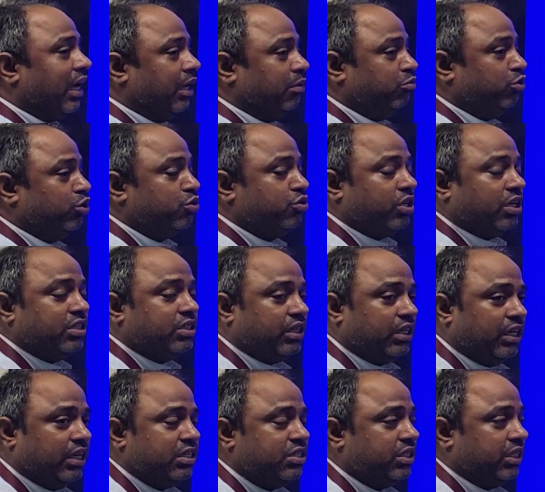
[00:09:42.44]
time you just
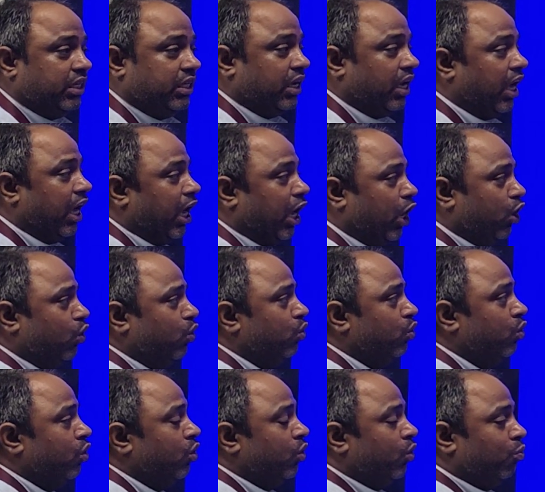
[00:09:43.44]
understand
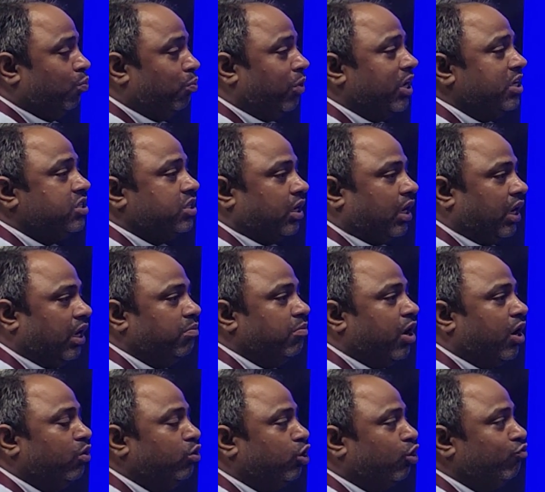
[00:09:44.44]
how much
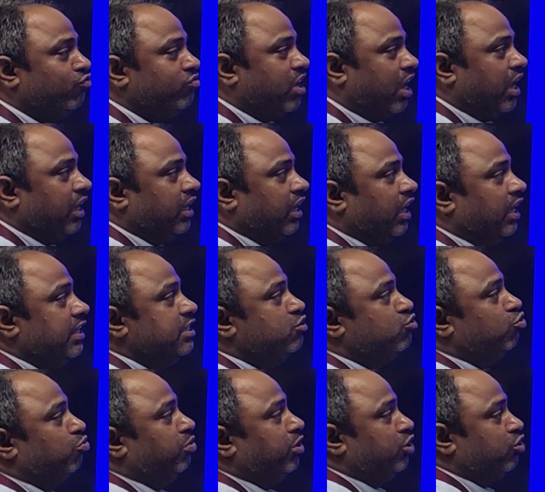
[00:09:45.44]
amount of data is
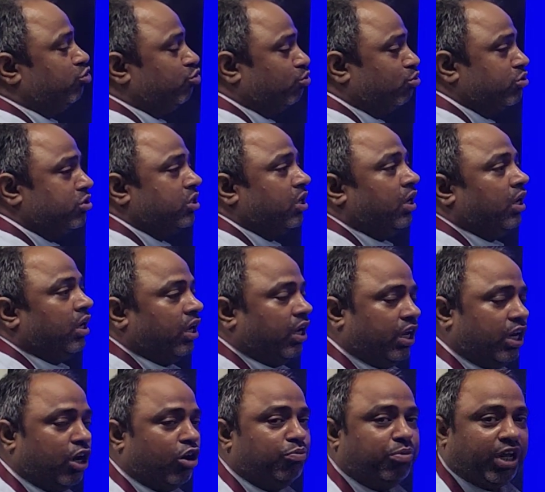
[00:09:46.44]
to be used
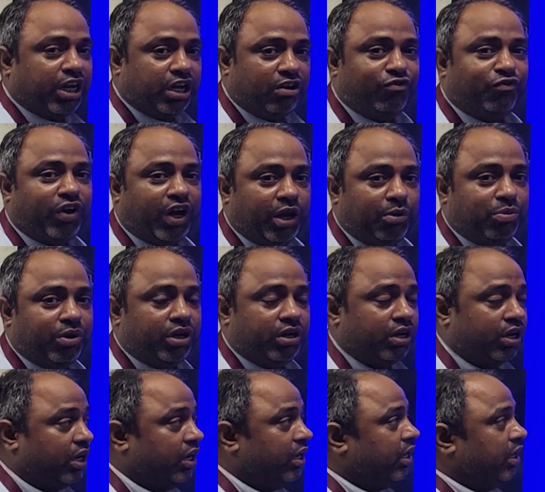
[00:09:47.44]
in optical
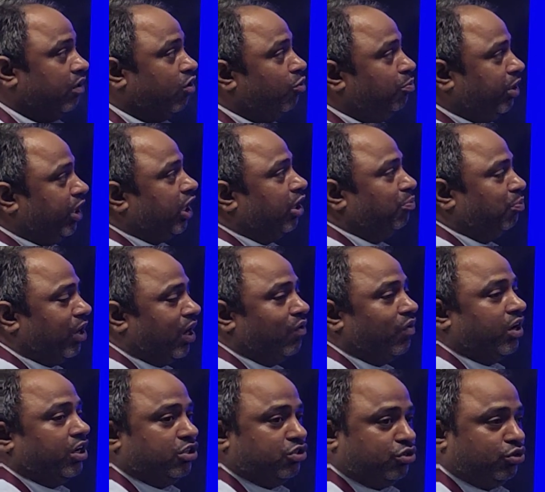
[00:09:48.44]
fiber, and optical
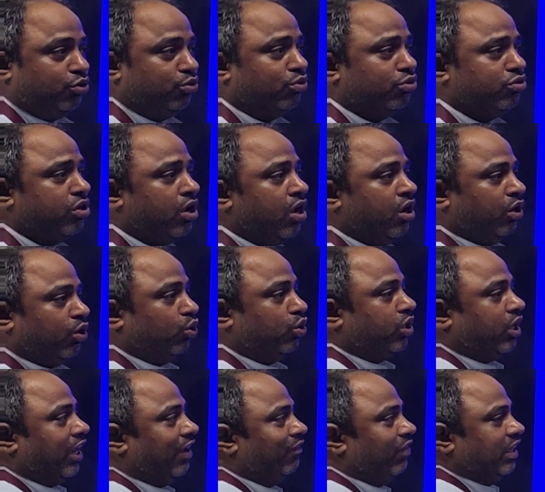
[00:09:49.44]
power is used to
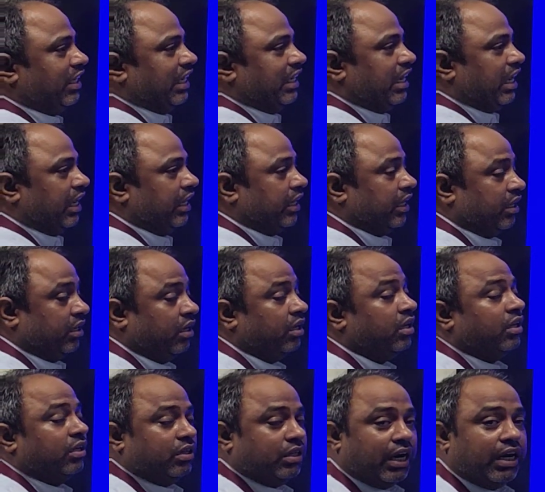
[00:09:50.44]
travel that data.
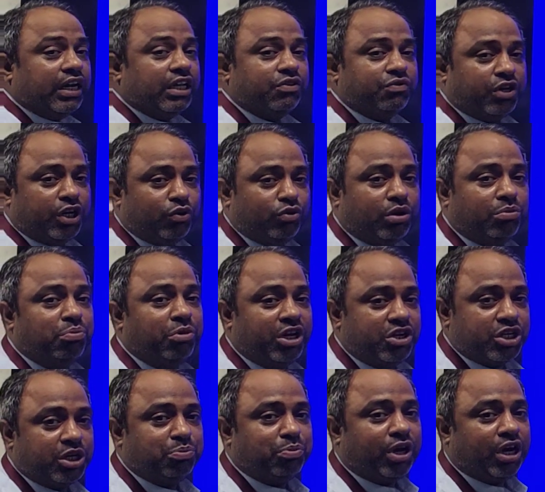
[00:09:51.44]
That is one of the
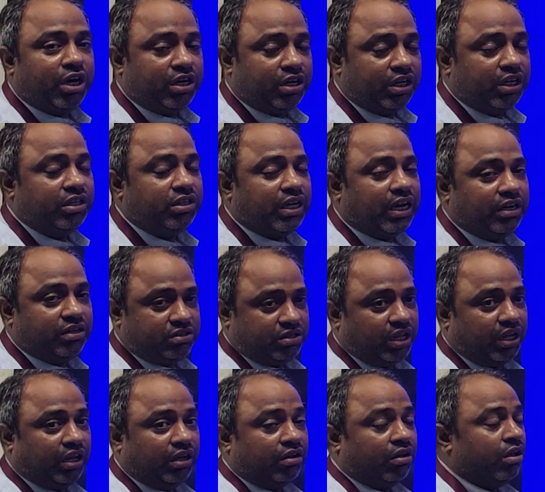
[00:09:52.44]
major part in that
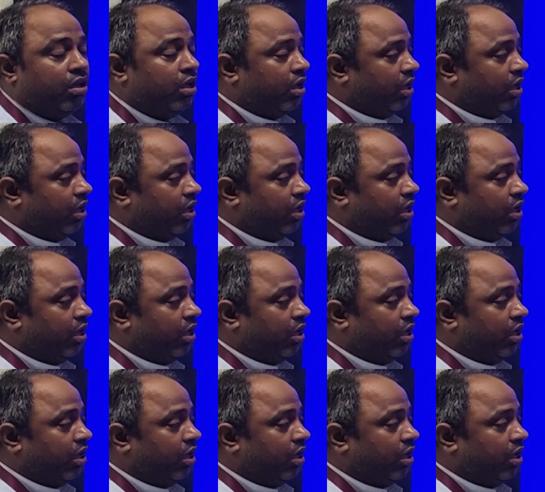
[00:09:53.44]
thing.